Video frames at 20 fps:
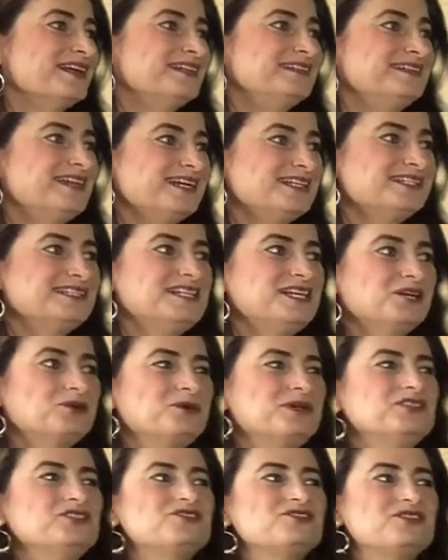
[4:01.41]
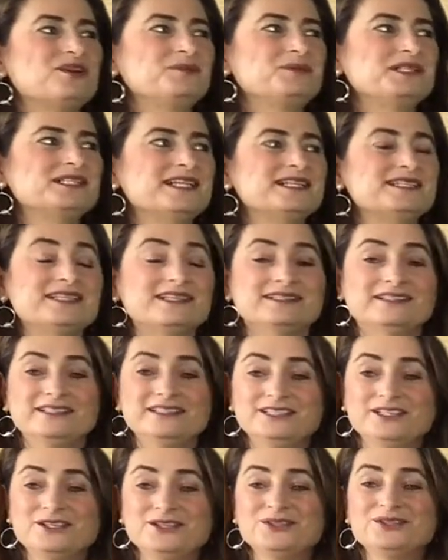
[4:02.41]
Does the equation represent a
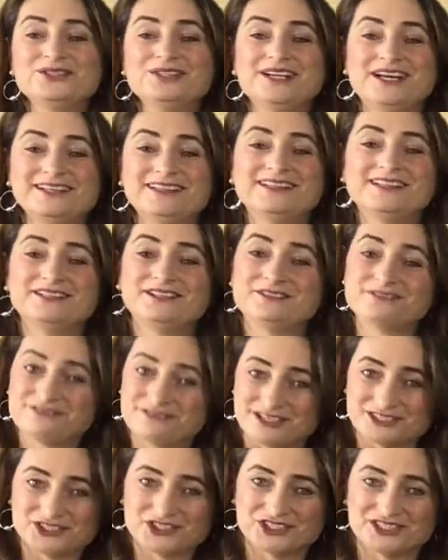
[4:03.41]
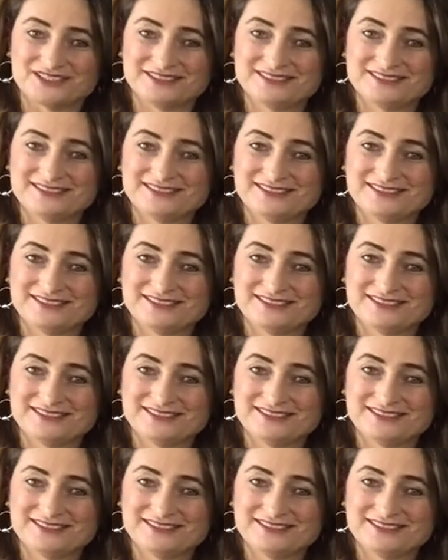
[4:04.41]
linear or nonlinear function?